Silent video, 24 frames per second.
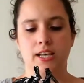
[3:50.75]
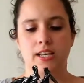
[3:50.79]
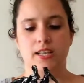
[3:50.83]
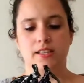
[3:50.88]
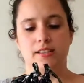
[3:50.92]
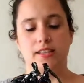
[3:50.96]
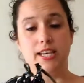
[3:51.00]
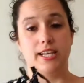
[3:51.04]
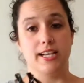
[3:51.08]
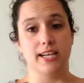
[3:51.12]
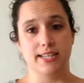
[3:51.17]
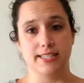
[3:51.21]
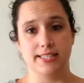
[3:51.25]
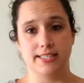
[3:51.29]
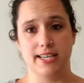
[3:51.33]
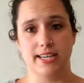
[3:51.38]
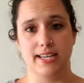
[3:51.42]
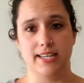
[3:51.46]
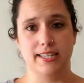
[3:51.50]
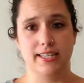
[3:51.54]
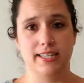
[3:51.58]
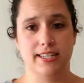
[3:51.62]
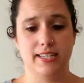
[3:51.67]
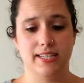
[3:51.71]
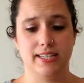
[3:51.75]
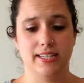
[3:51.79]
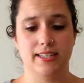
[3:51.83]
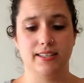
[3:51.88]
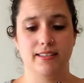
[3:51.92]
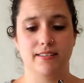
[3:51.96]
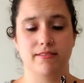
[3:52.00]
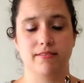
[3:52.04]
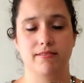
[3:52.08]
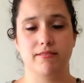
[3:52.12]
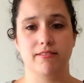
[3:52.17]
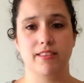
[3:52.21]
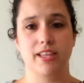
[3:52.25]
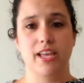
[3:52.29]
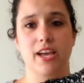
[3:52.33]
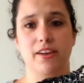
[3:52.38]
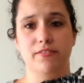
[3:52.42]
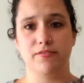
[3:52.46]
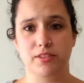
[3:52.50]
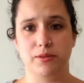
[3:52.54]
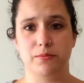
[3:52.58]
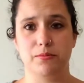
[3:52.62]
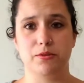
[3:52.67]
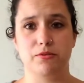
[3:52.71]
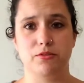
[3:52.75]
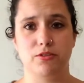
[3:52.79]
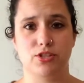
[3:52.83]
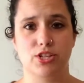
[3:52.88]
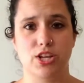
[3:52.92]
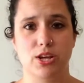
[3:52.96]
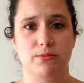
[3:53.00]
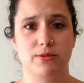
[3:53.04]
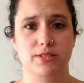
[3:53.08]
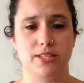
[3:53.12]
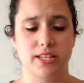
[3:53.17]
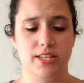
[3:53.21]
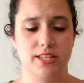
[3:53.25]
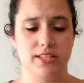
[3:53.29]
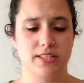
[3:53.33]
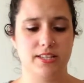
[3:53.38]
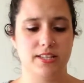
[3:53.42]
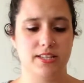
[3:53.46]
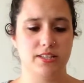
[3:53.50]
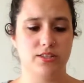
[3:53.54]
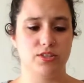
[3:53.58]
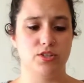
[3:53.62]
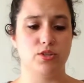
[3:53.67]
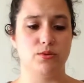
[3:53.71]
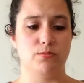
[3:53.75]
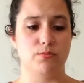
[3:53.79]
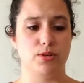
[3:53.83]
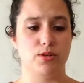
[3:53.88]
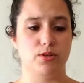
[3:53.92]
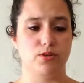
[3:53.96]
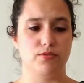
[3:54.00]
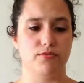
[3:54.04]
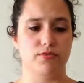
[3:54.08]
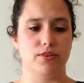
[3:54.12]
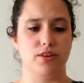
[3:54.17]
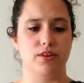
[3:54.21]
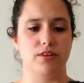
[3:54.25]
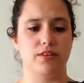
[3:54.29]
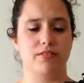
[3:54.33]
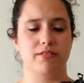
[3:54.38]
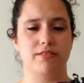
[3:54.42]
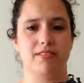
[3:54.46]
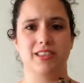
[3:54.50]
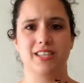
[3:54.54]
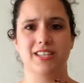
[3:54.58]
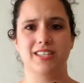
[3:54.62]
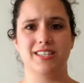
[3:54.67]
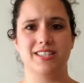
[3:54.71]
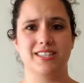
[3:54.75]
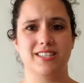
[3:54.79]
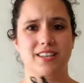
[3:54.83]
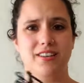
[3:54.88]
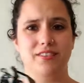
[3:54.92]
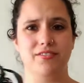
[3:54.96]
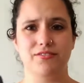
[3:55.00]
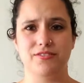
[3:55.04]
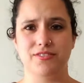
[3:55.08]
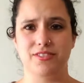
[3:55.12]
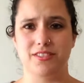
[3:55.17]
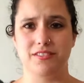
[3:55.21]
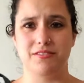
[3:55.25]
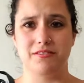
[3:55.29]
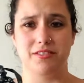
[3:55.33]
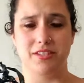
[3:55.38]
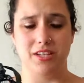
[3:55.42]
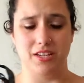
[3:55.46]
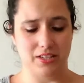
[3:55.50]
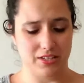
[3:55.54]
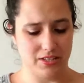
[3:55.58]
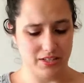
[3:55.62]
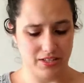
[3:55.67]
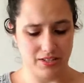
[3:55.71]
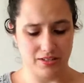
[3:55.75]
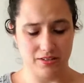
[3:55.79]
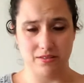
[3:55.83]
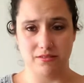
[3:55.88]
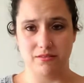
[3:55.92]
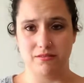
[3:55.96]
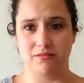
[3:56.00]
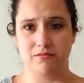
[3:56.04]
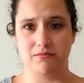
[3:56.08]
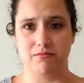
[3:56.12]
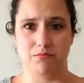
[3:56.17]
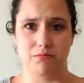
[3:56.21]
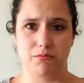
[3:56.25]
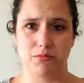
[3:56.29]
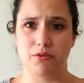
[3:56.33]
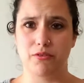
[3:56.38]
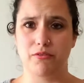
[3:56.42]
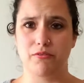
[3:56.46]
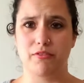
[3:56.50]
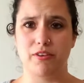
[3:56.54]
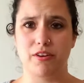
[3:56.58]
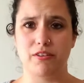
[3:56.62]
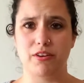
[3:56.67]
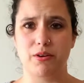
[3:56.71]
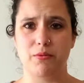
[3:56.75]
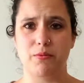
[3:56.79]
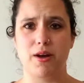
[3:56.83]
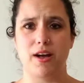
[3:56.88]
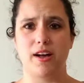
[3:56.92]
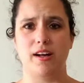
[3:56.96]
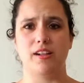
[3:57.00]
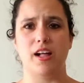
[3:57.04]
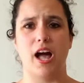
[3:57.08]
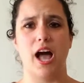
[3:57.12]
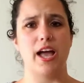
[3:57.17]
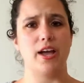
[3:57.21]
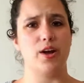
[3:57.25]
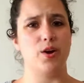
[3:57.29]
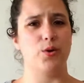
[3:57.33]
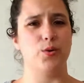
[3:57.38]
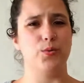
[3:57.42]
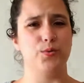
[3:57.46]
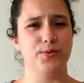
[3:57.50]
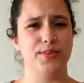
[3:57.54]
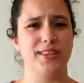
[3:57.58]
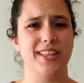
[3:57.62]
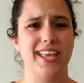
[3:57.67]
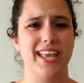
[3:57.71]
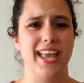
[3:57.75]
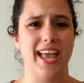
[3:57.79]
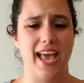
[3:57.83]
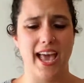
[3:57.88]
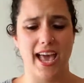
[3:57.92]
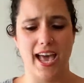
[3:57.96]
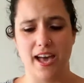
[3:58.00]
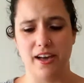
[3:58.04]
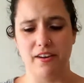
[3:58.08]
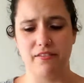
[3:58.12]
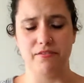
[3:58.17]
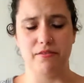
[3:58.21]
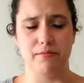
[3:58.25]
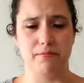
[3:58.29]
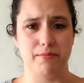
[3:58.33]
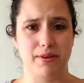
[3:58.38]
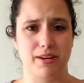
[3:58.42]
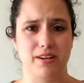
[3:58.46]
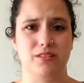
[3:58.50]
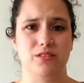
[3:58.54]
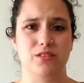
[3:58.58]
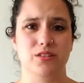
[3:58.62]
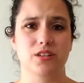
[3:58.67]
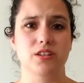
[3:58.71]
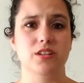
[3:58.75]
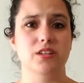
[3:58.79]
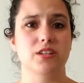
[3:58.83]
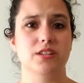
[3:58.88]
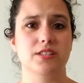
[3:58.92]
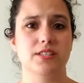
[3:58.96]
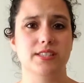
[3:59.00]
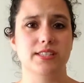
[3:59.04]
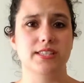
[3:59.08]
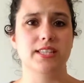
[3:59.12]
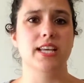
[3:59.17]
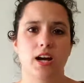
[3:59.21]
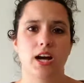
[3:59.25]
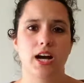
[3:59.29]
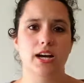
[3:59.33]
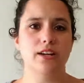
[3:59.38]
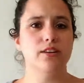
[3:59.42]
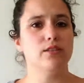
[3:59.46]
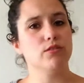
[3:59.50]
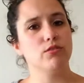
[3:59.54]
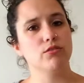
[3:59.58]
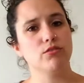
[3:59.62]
like I said, the half double crochet was the easiest to maneuver. This stuff doesn't move very well. I only have metal hooks. I don't